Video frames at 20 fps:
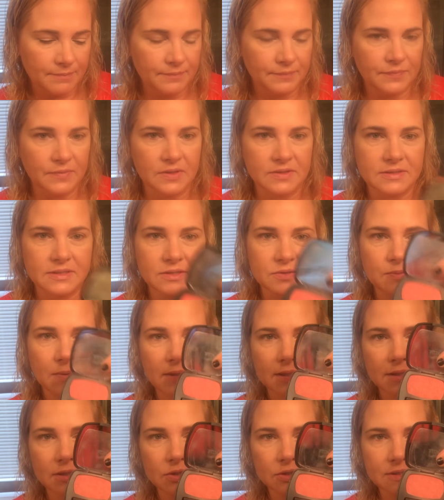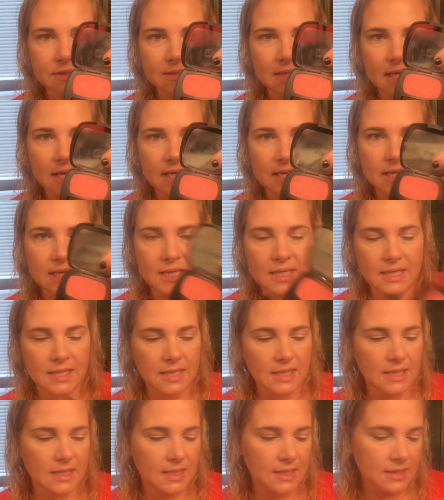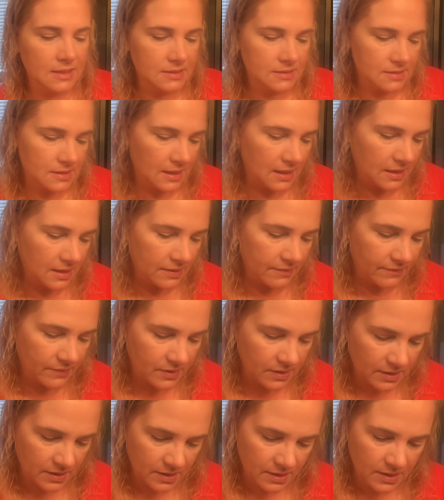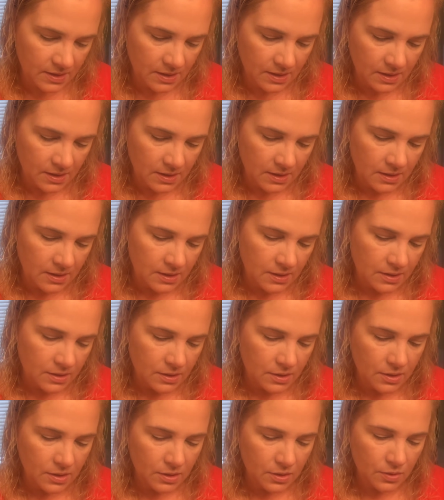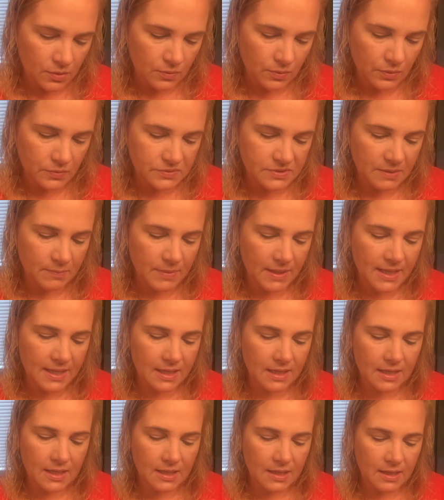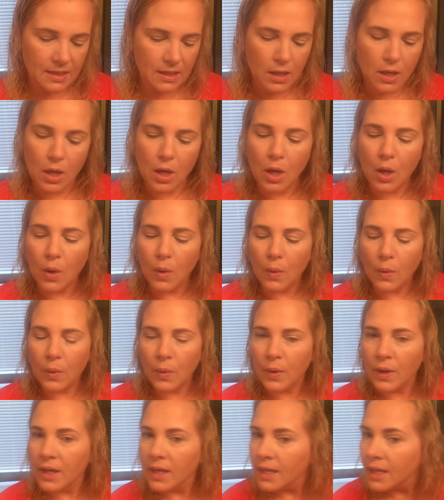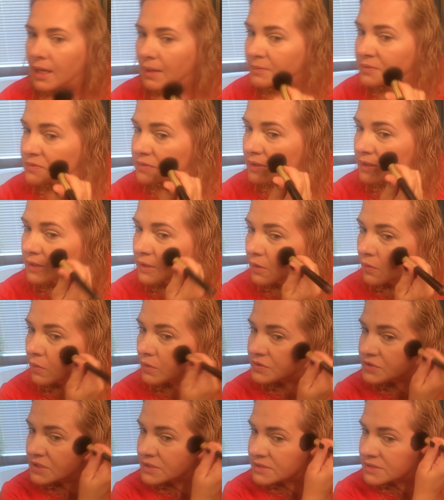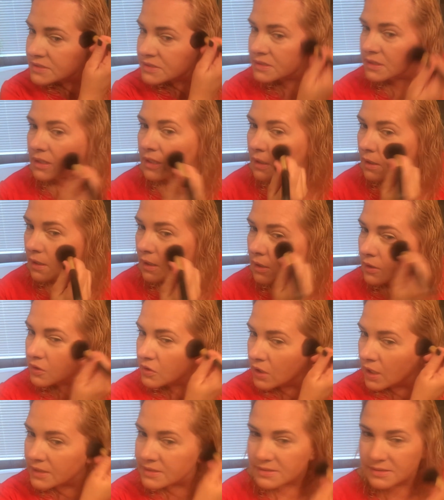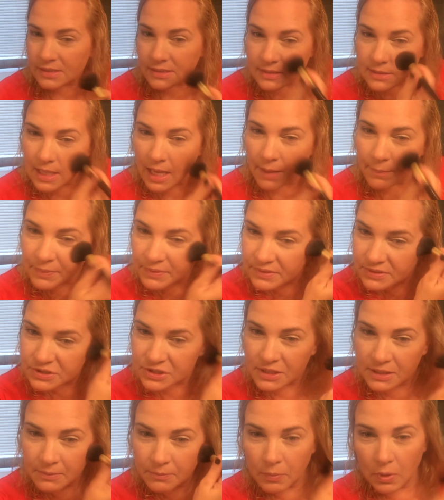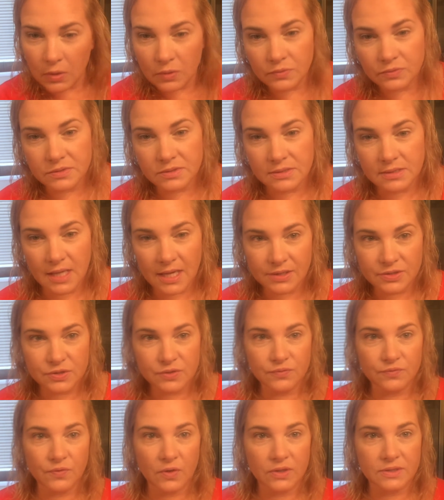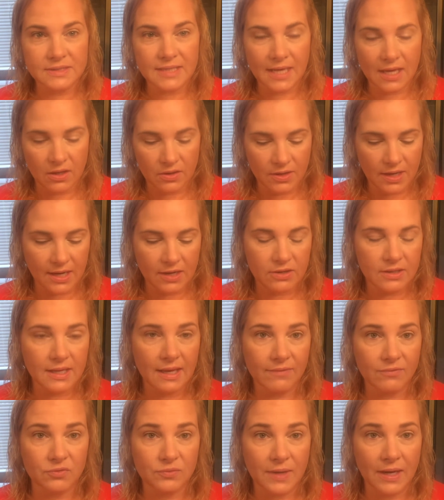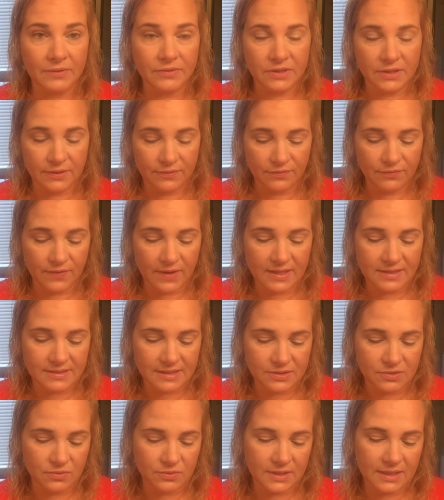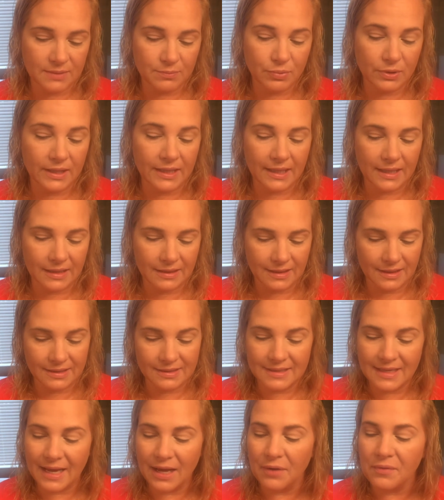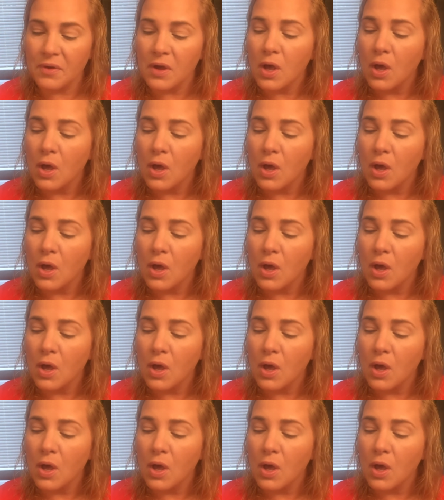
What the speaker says: This is what it looks like. It's kind of a rosy pink. I'm just gonna go just across the top of the cheekbones, not too far down. I already have a round enough face. I don't need to bring anything down.